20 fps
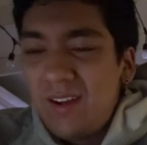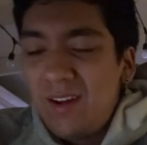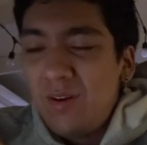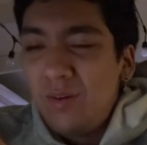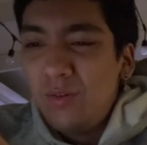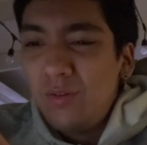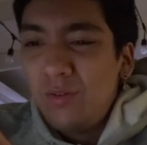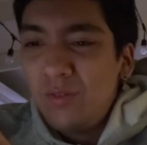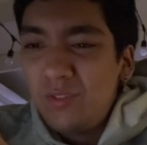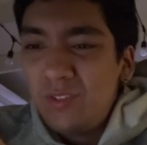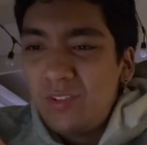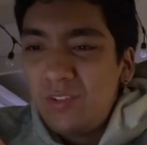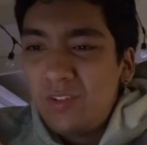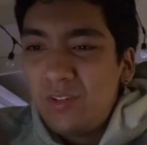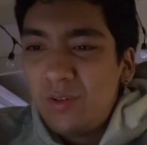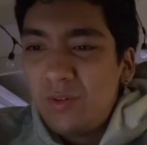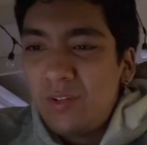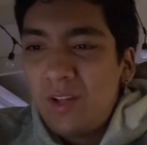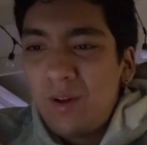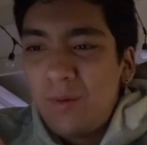I don't know if she
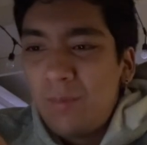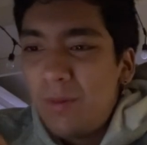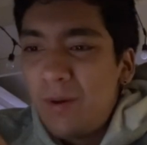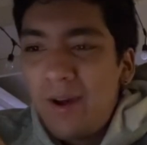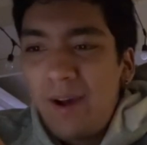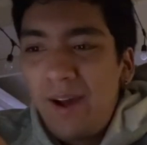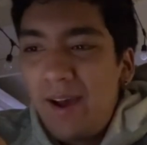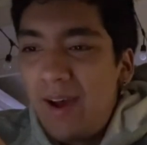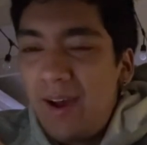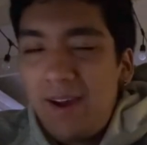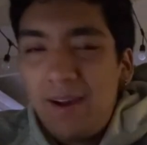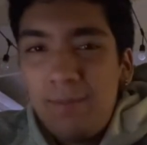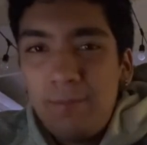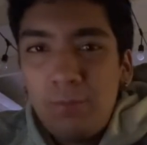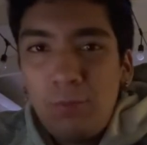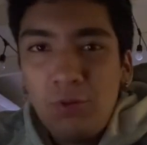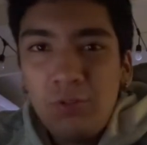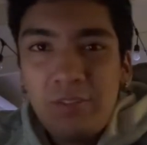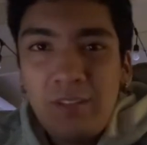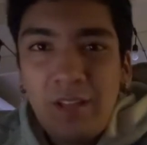slowed down, but I
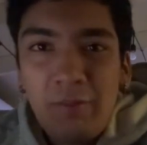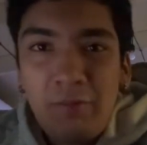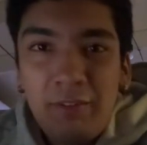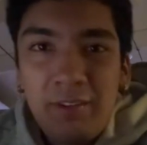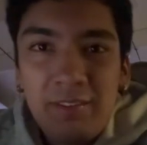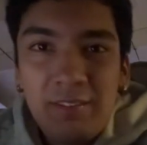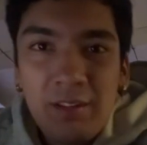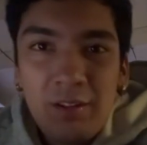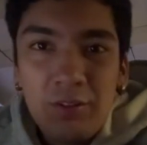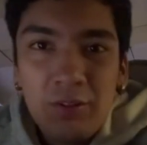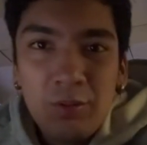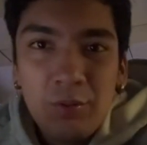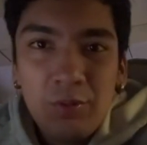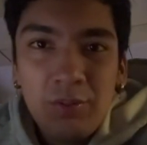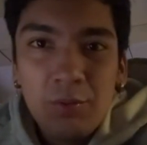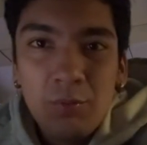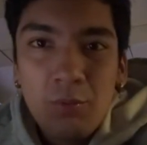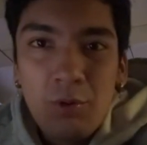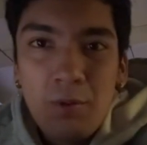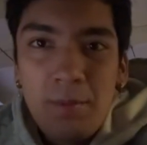most definitely tell you it was
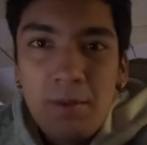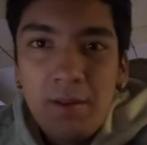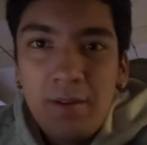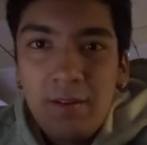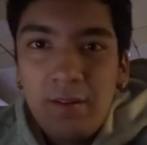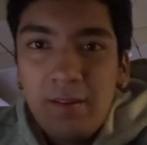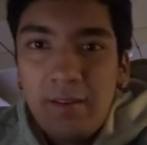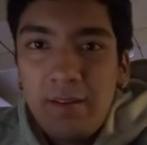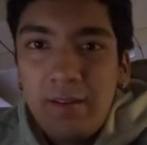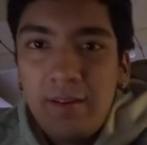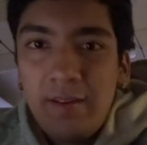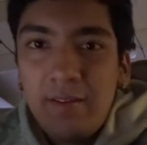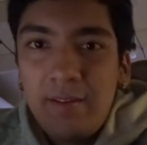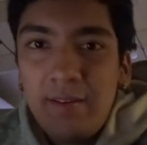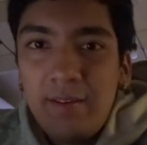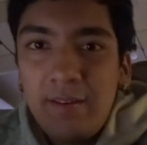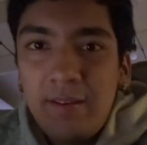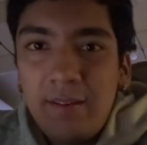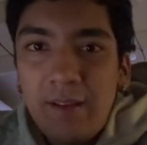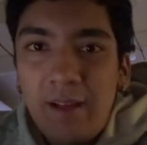a woman,
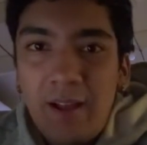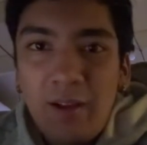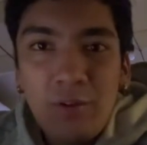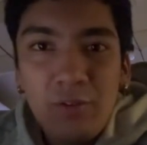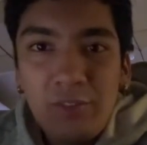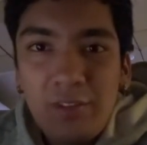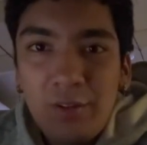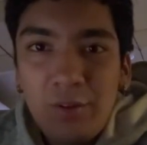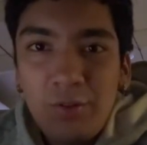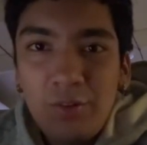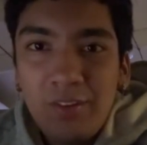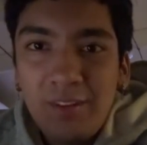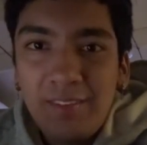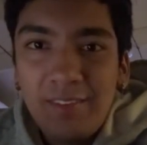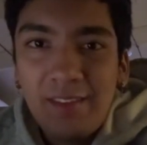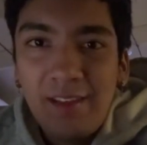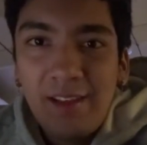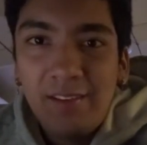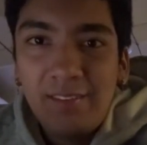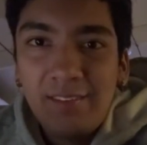and I could tell you the
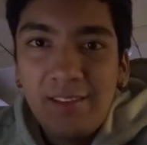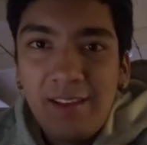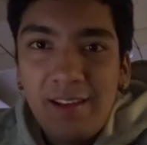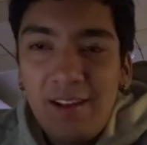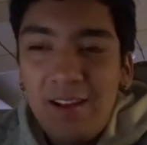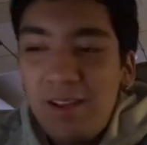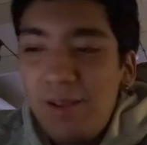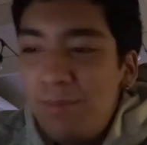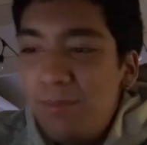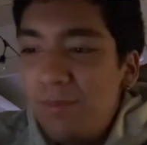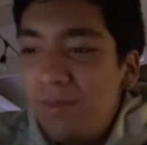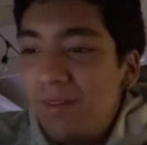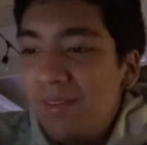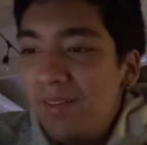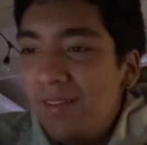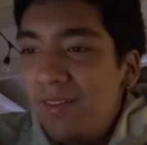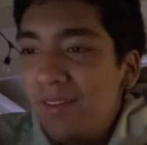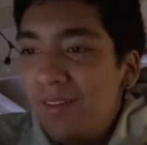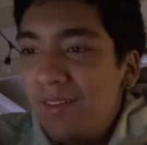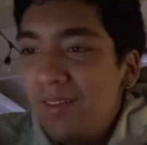exact time.
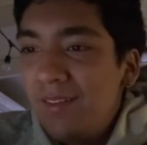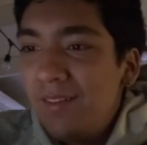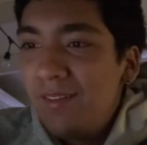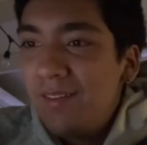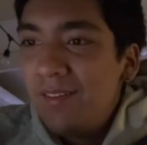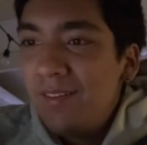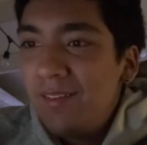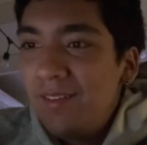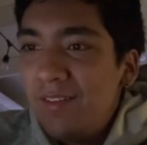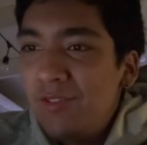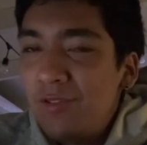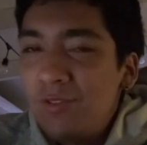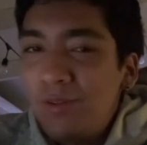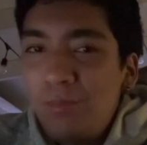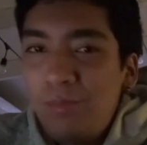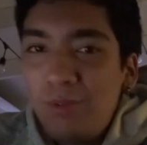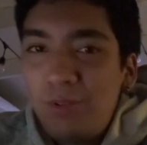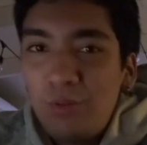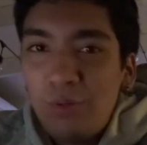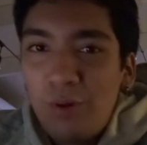It
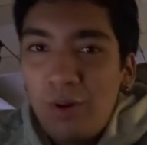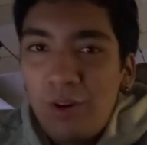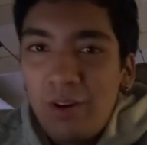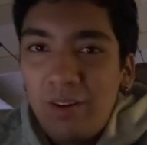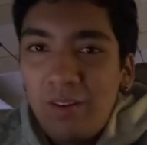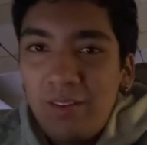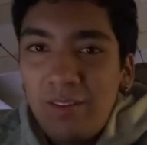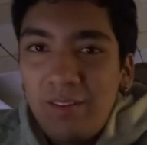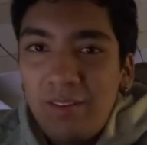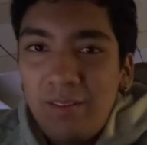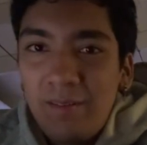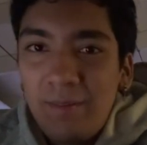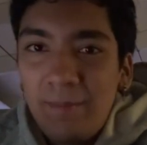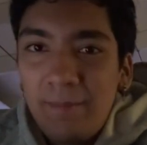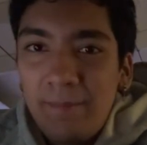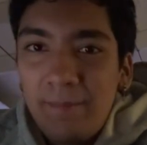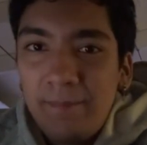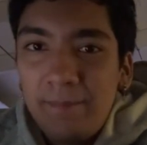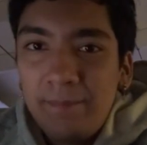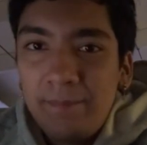shouldn't be too hard, you know.
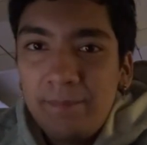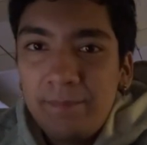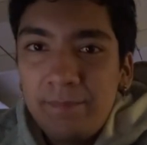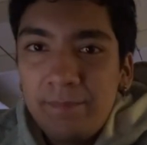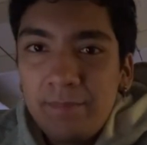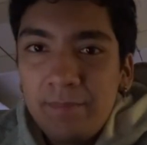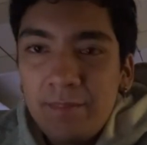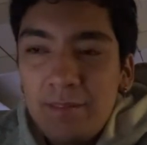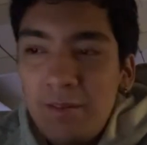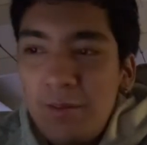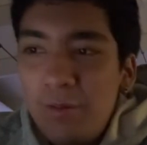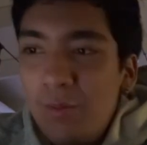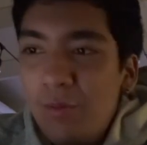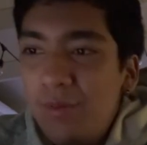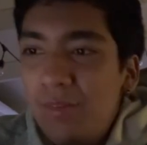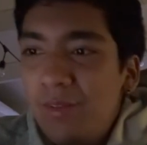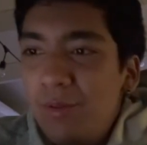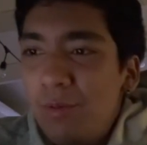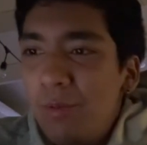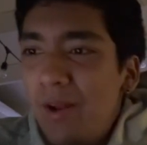
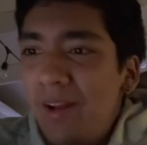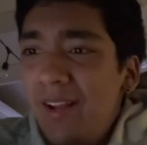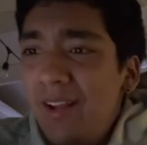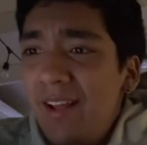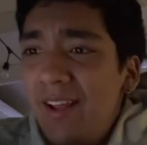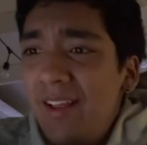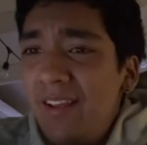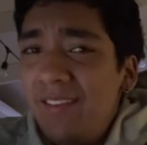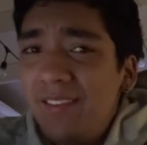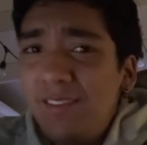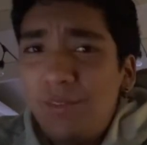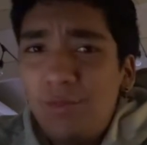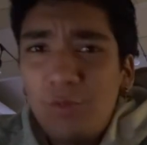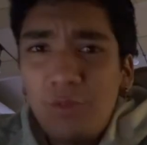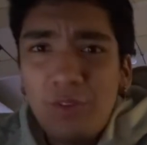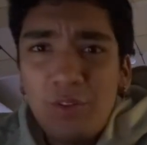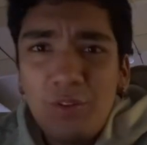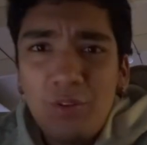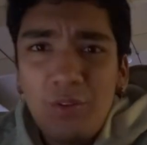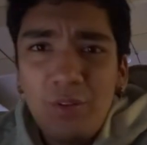The Reddit, I guess, is for
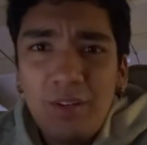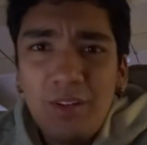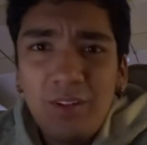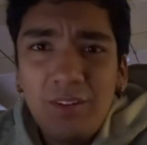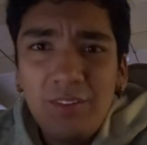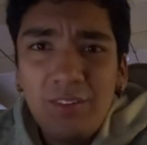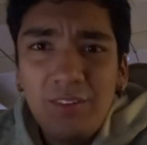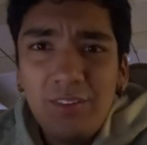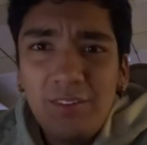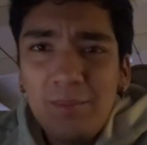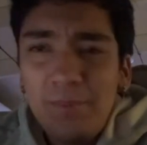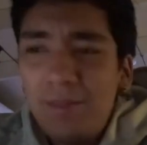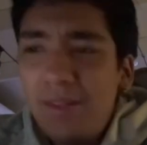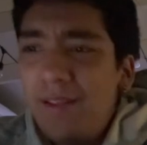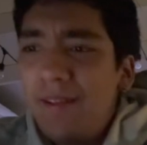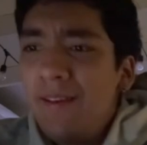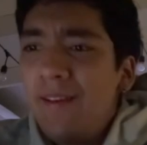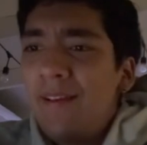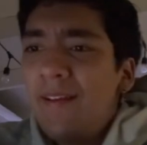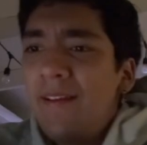the good girls or something.